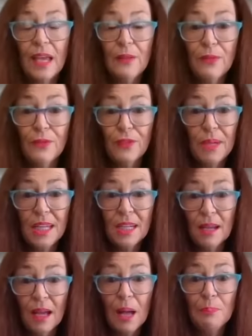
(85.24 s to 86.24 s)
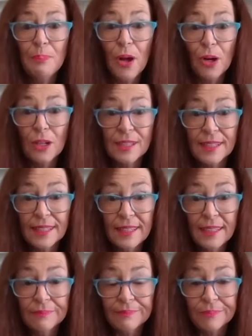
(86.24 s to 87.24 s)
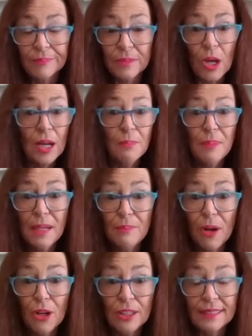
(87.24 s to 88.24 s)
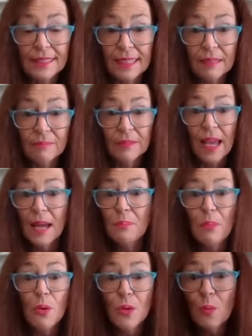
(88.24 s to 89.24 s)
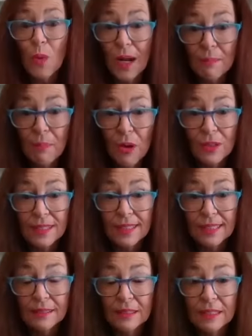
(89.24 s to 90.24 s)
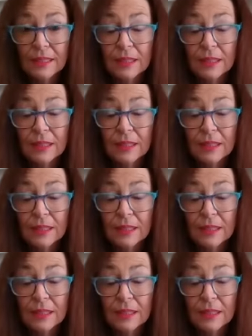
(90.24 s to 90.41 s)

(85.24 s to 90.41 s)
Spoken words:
heaven forbid, a policy and a big policy and more than one policy.